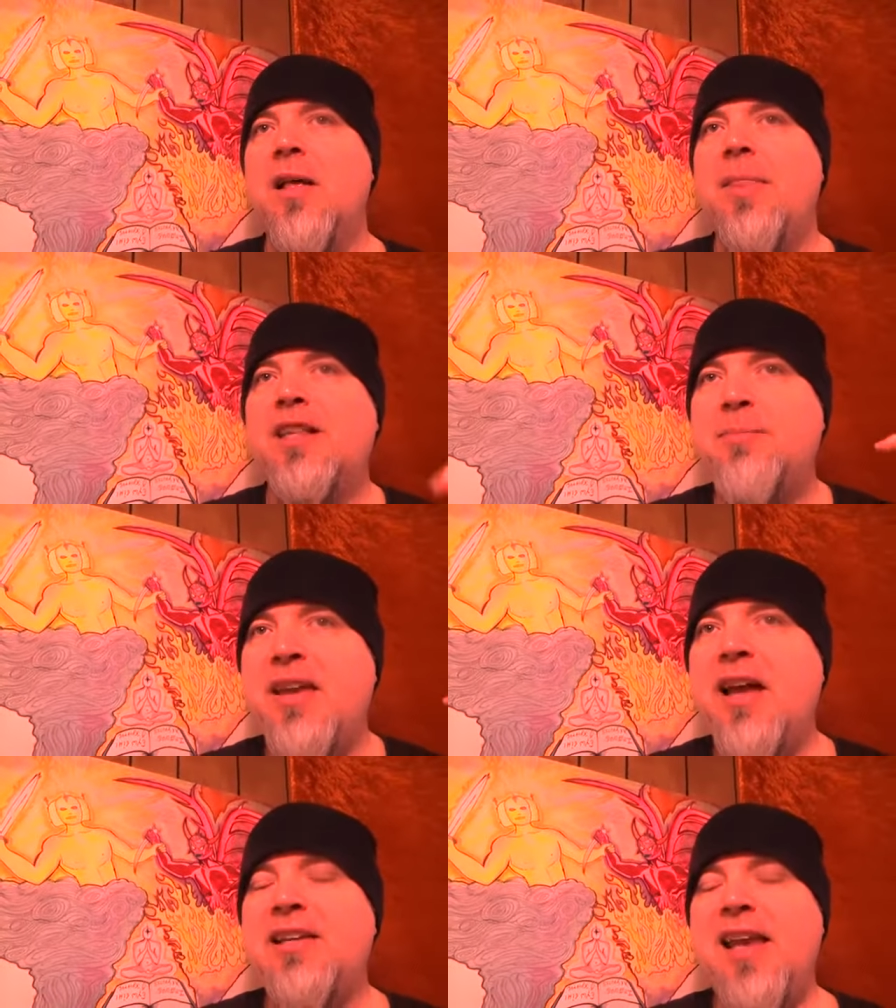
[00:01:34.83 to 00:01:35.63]
that's
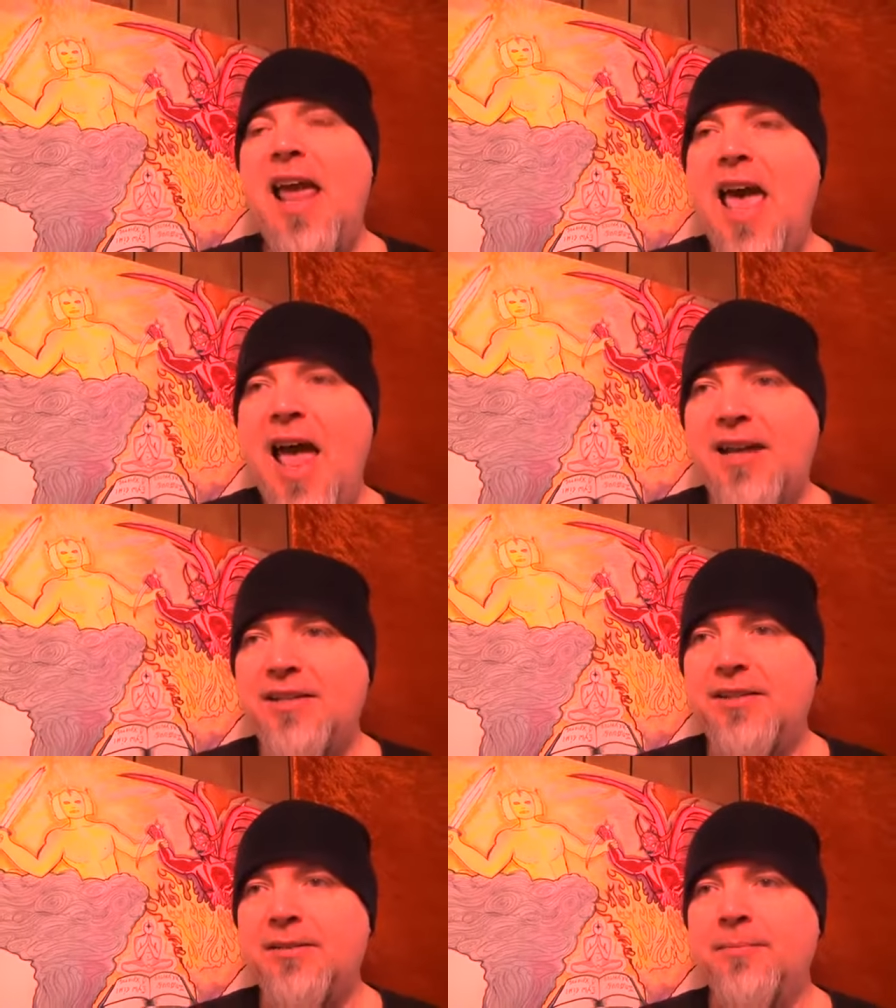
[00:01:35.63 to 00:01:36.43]
being
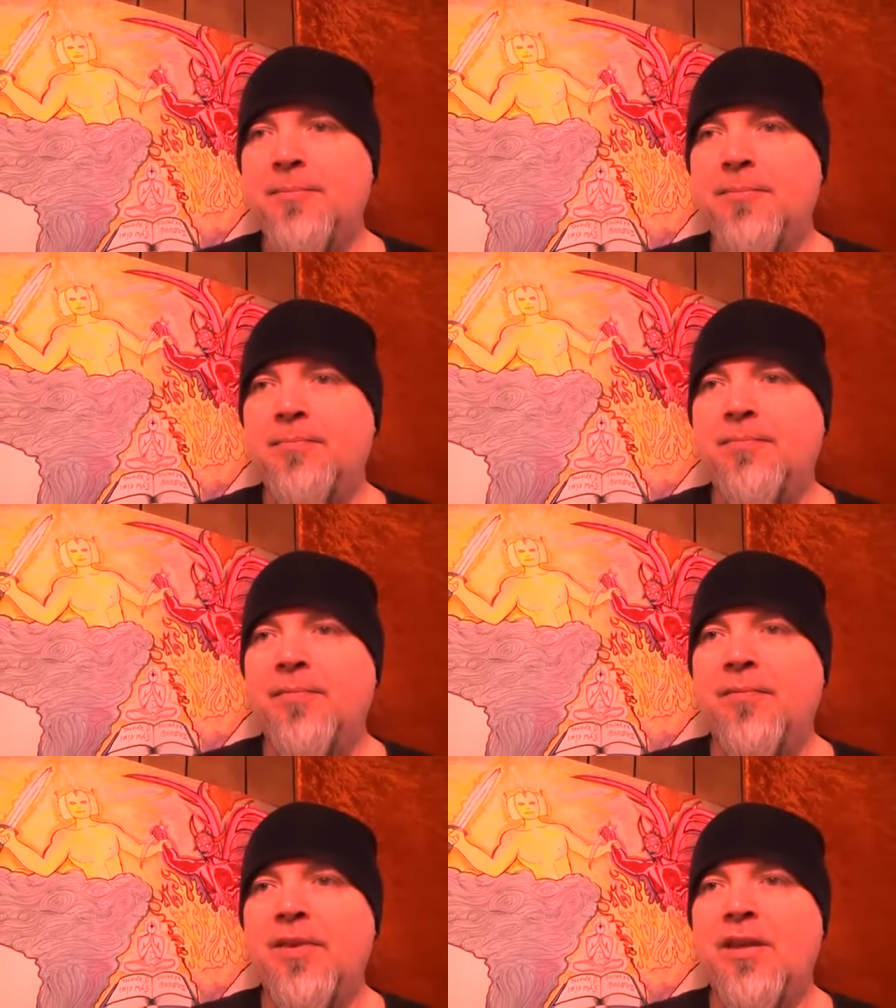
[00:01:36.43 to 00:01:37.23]
attacked,
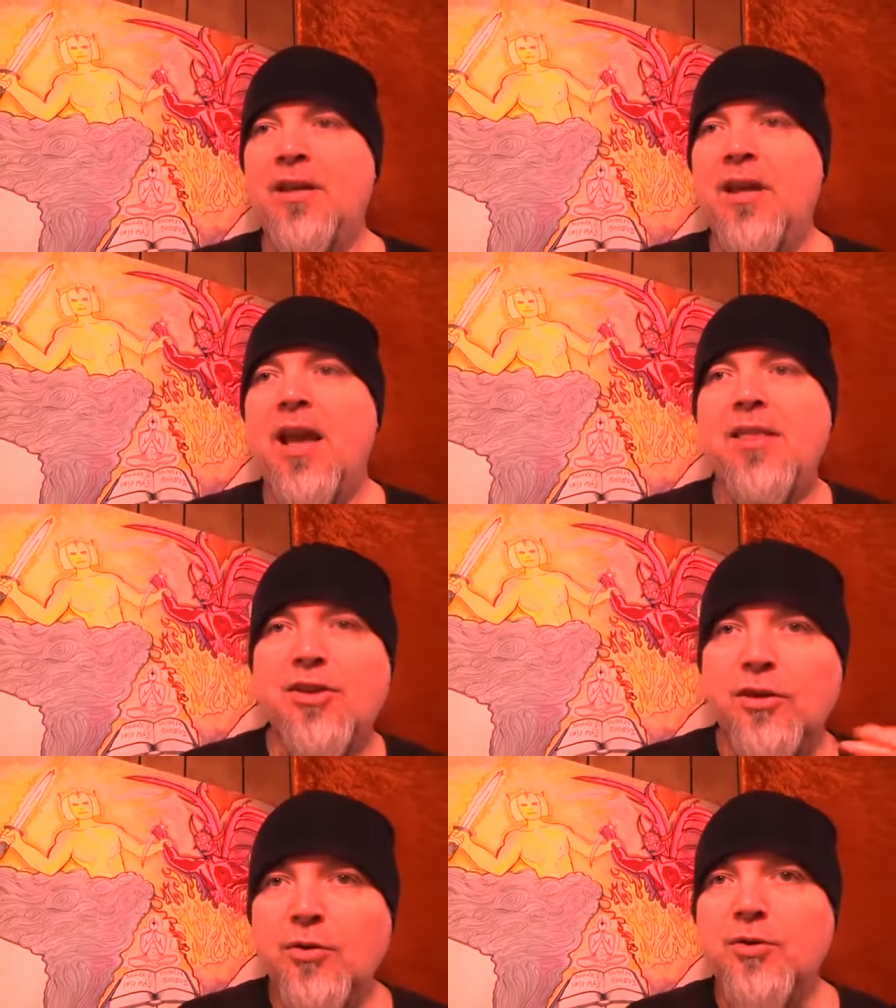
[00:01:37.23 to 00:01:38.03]
and the
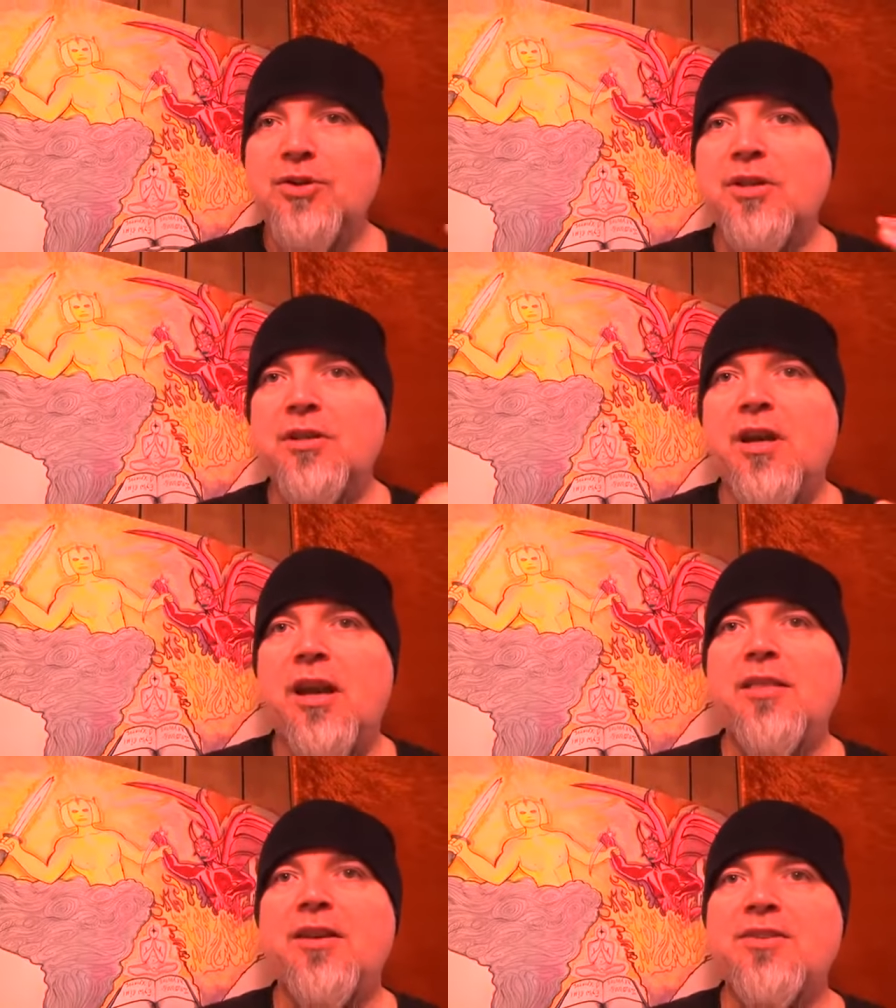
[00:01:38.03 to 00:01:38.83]
delusion
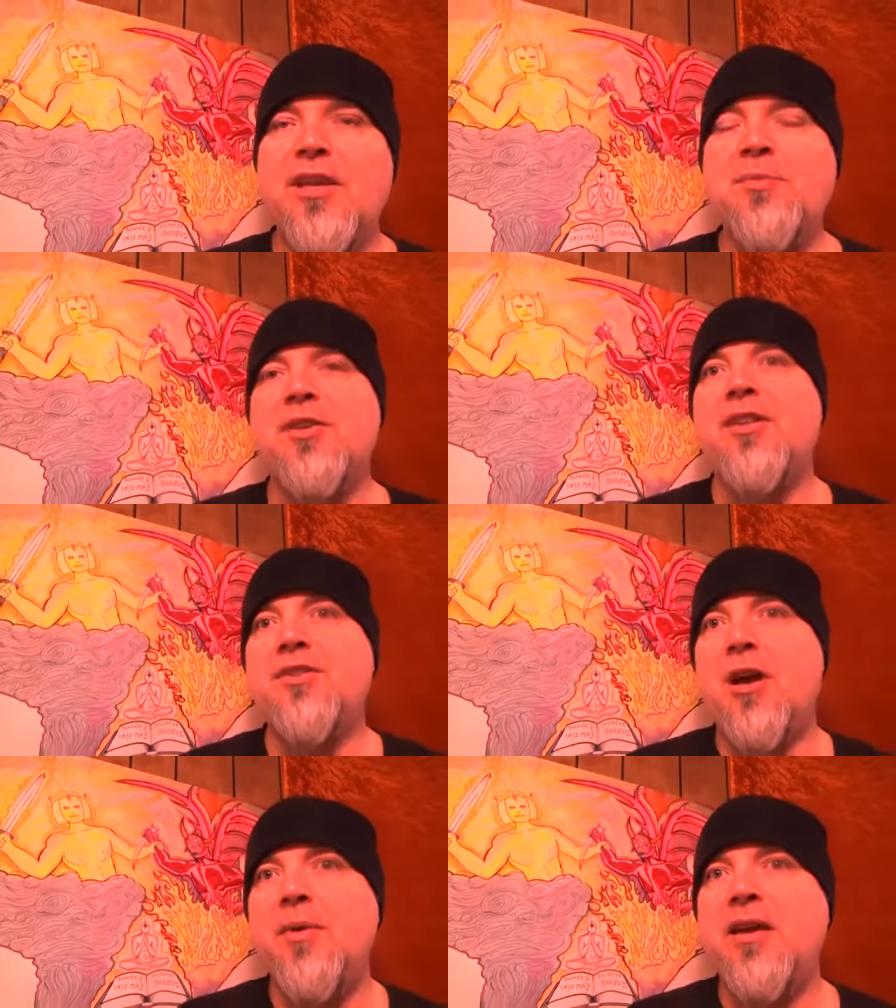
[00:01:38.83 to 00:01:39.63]
and the deception that's
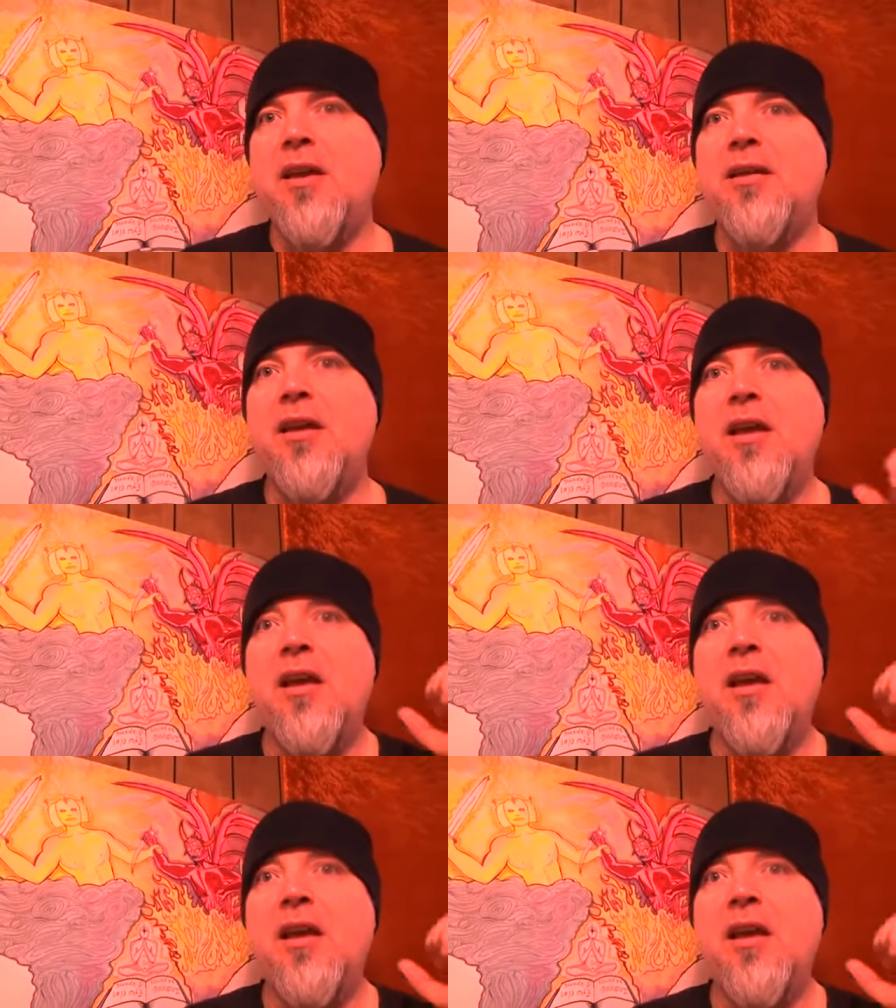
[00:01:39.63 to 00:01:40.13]
coming in